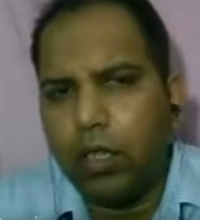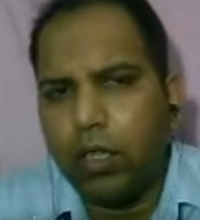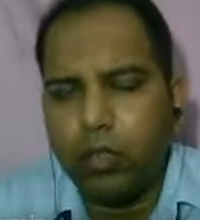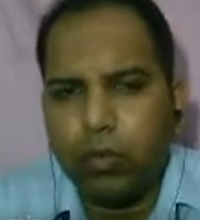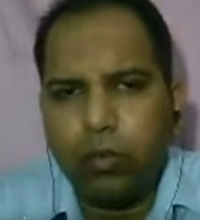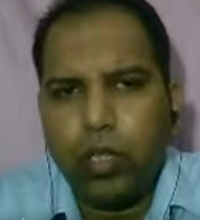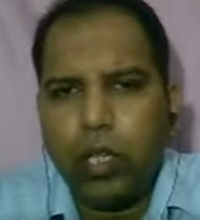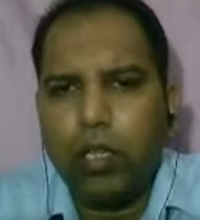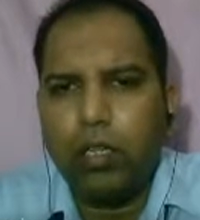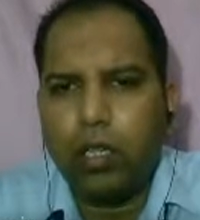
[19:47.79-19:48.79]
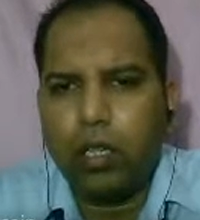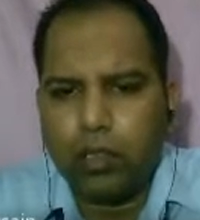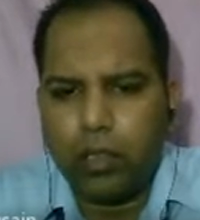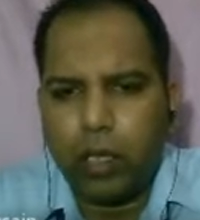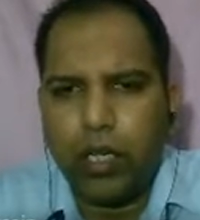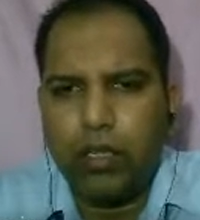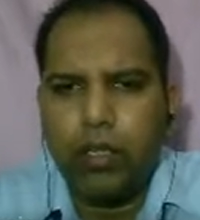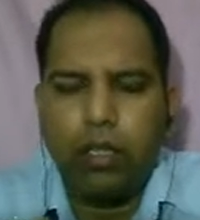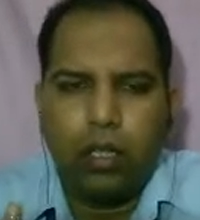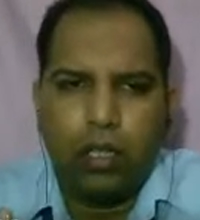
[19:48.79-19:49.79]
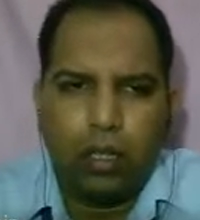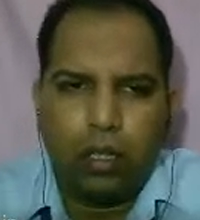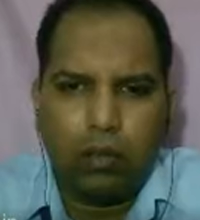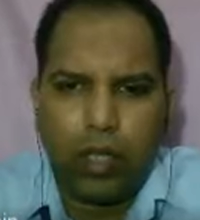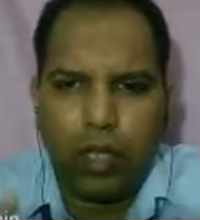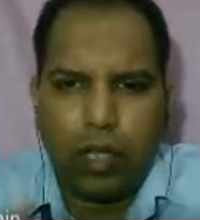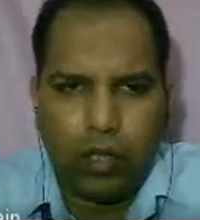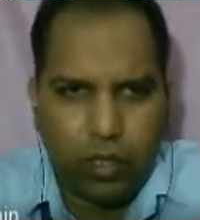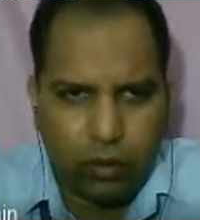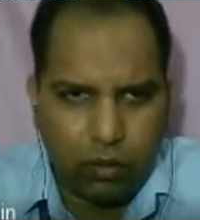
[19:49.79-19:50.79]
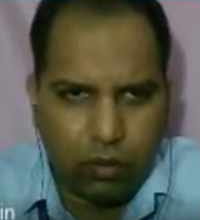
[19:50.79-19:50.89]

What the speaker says: you need a slight variation.